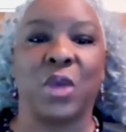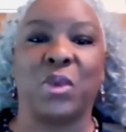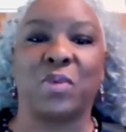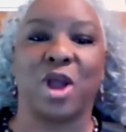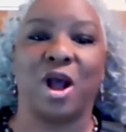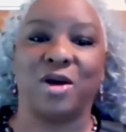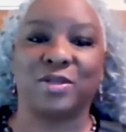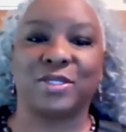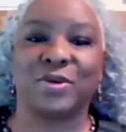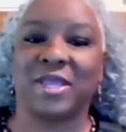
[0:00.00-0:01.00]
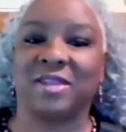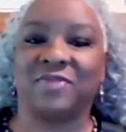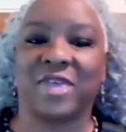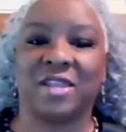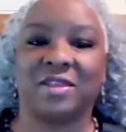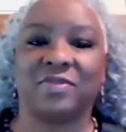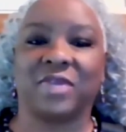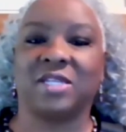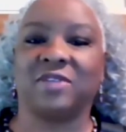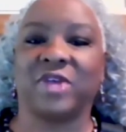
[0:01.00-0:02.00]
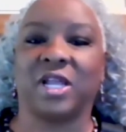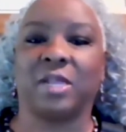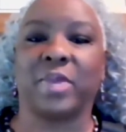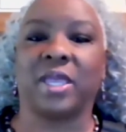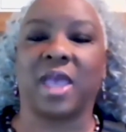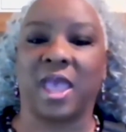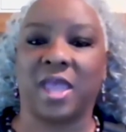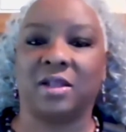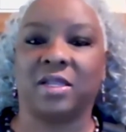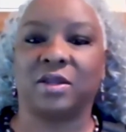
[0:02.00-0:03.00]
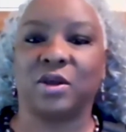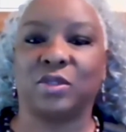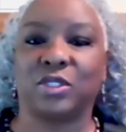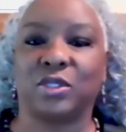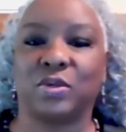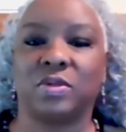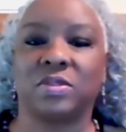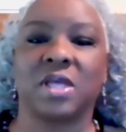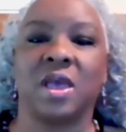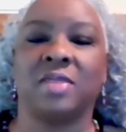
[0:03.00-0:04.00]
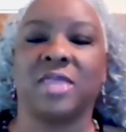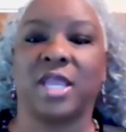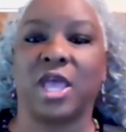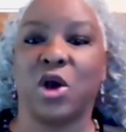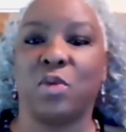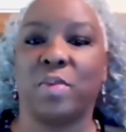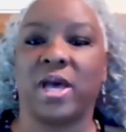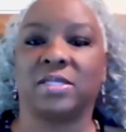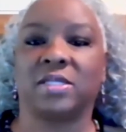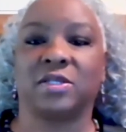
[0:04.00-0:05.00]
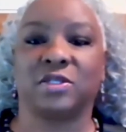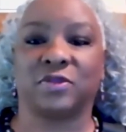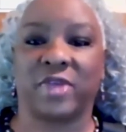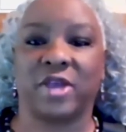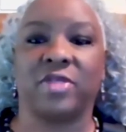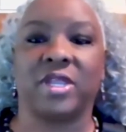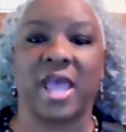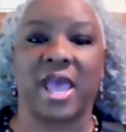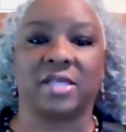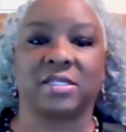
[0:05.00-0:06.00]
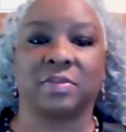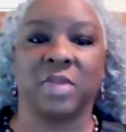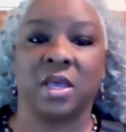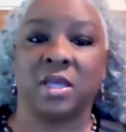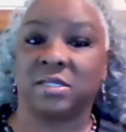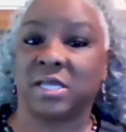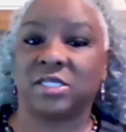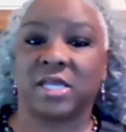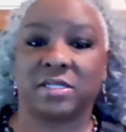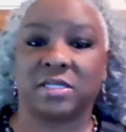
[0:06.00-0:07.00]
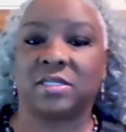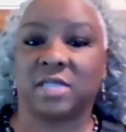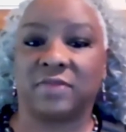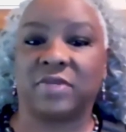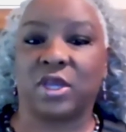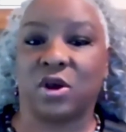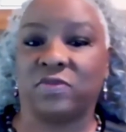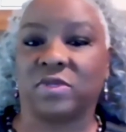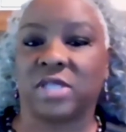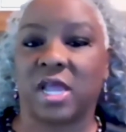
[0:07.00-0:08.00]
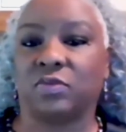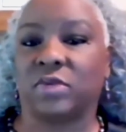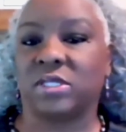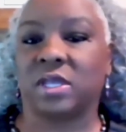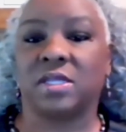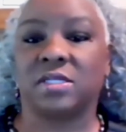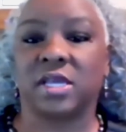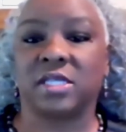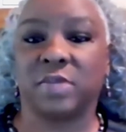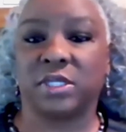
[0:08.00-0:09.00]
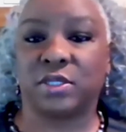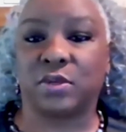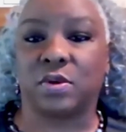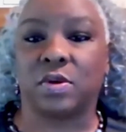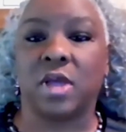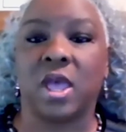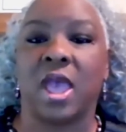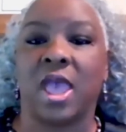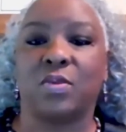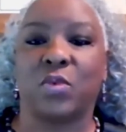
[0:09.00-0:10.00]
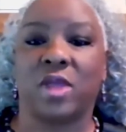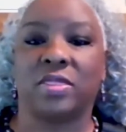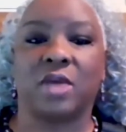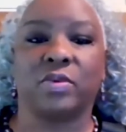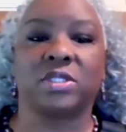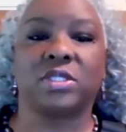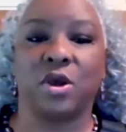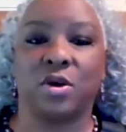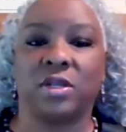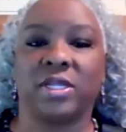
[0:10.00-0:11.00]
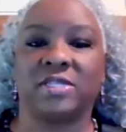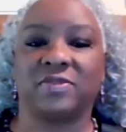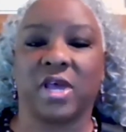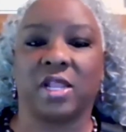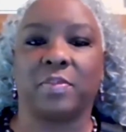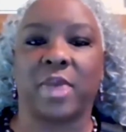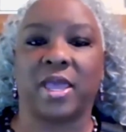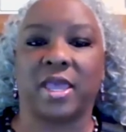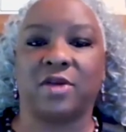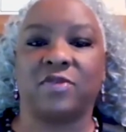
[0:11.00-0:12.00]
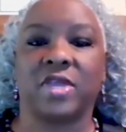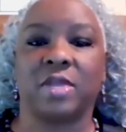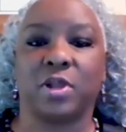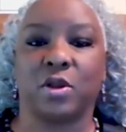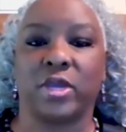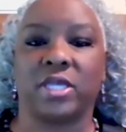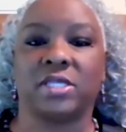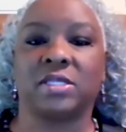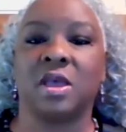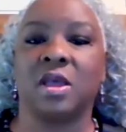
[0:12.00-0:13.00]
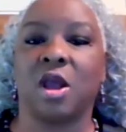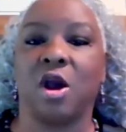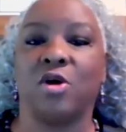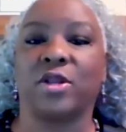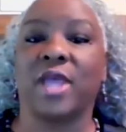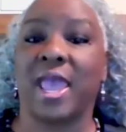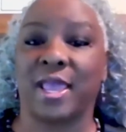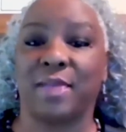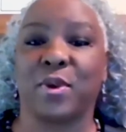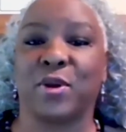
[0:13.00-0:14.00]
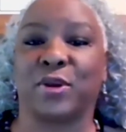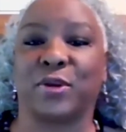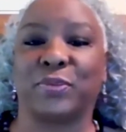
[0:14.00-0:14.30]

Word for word: We were also innovative in developing analytical tools that help us surveil the NAS, such as the Safety Oversight Risk and Assessment Tool, and one that was totally developed by AOV employees called Hayburner.